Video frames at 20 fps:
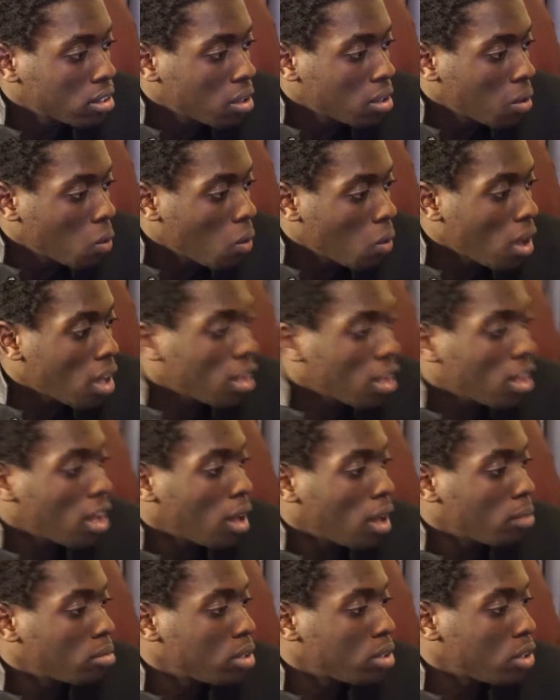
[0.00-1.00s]
Well,
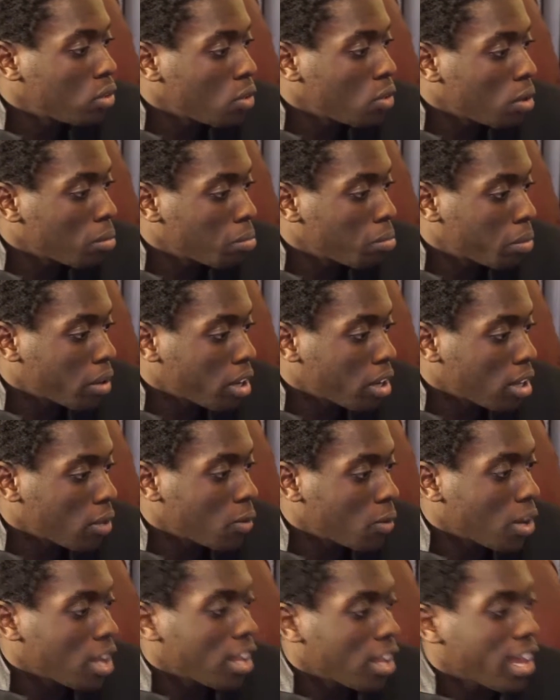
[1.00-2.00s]
I'm doing pretty
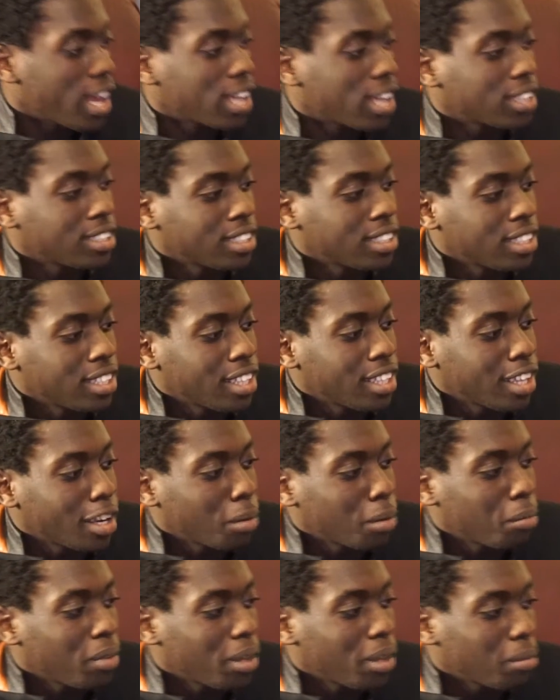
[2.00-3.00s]
well, actually, there,
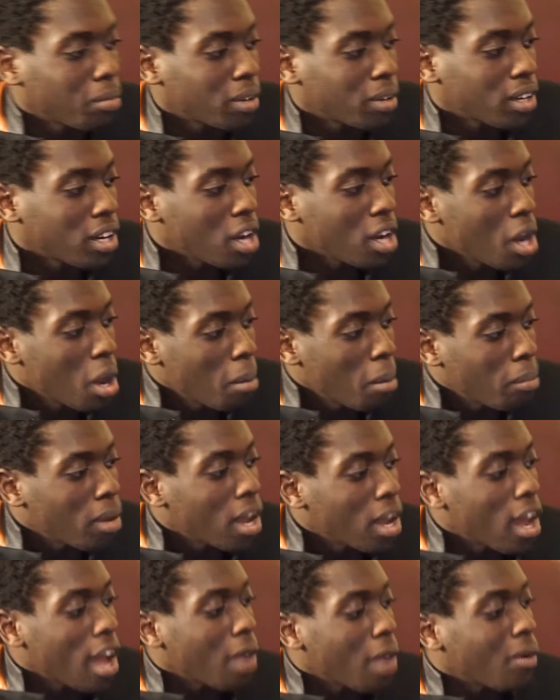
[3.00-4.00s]
Pieper.
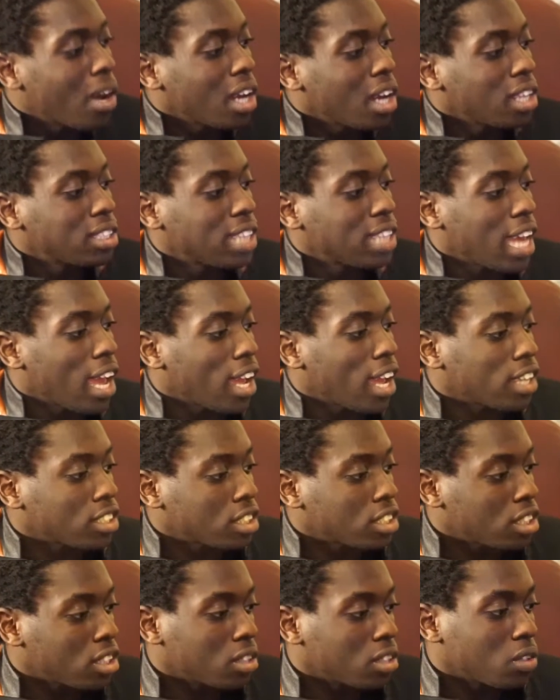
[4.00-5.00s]
But I wanted to
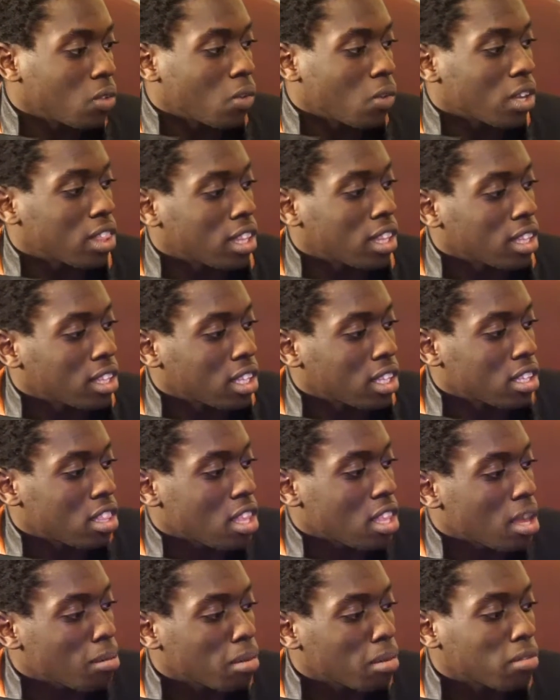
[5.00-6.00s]
ask you, within the
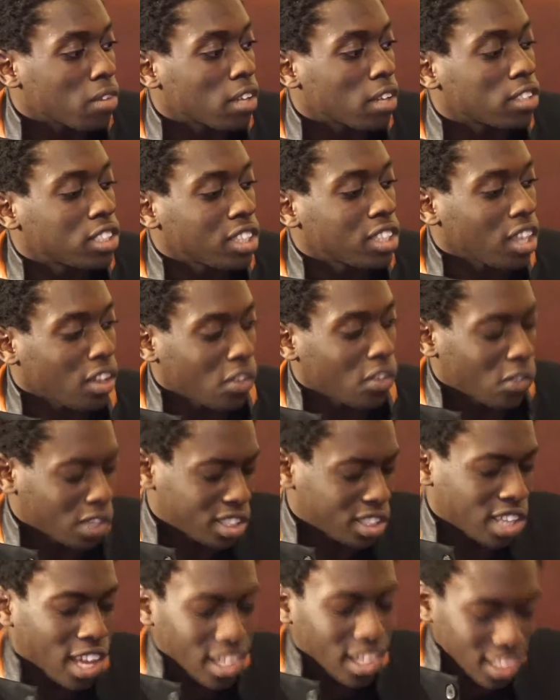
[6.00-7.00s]
theme of our show,
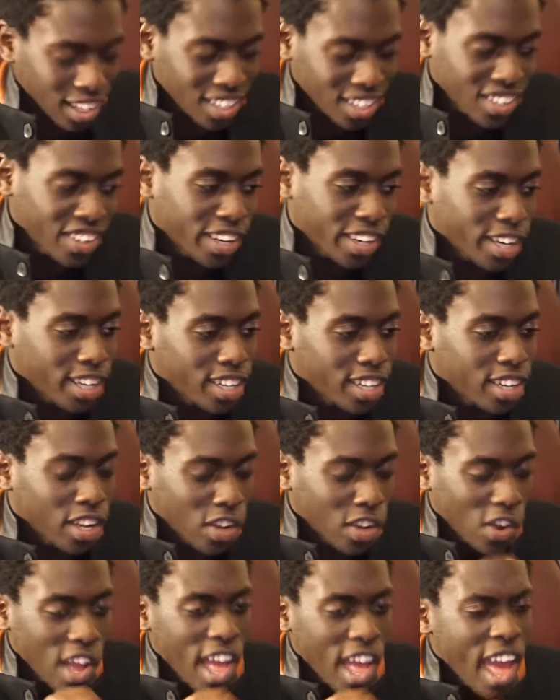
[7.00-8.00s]
which I think you already
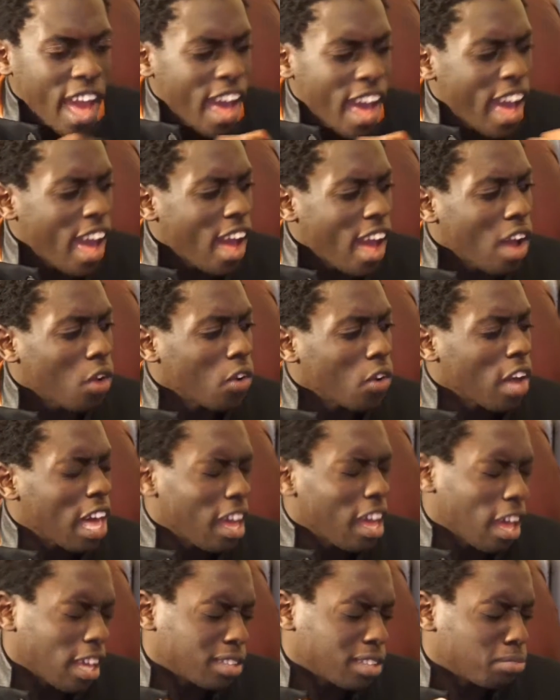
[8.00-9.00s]
know, how,
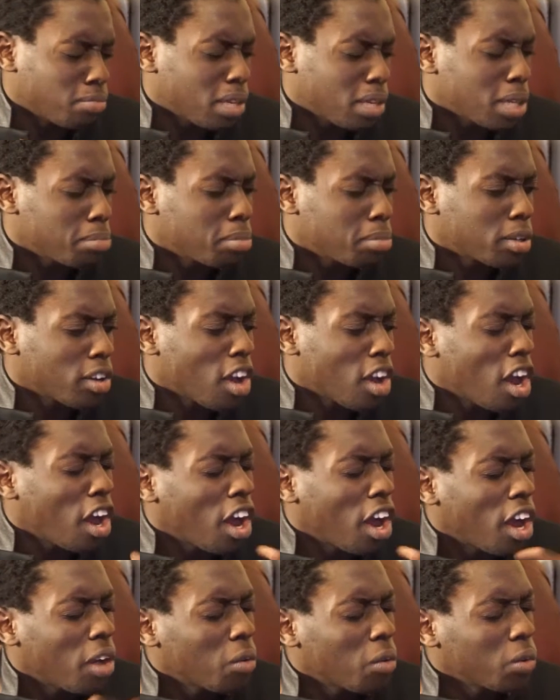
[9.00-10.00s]
as people,
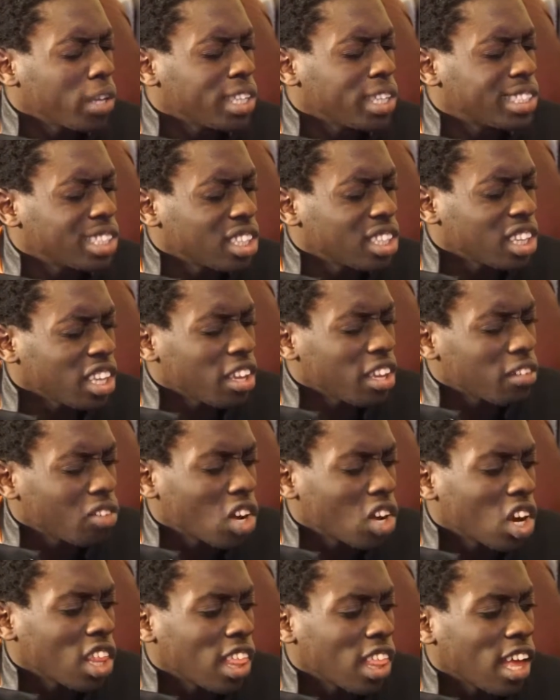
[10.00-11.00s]
ought we to live
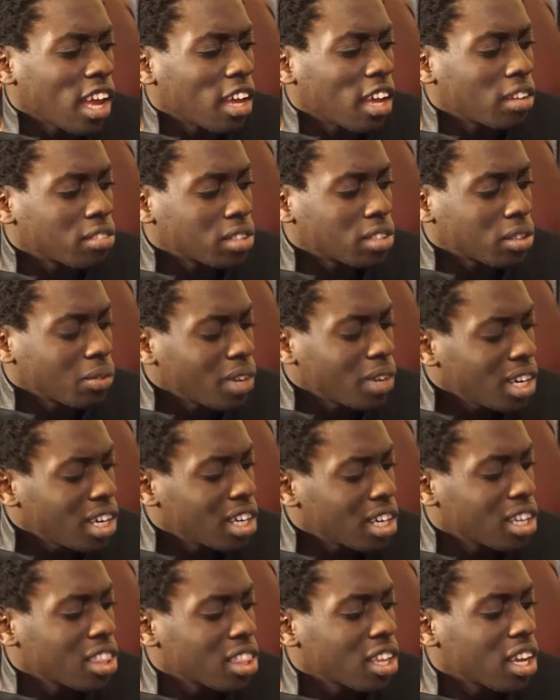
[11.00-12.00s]
our lives? What are
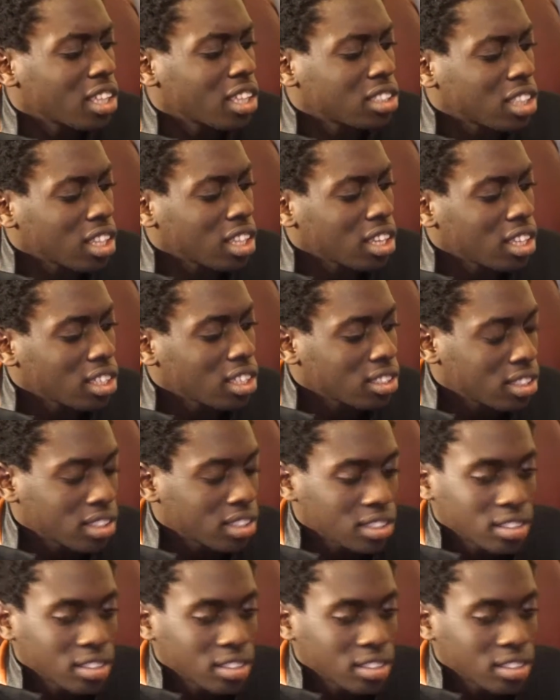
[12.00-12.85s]
your thoughts on this?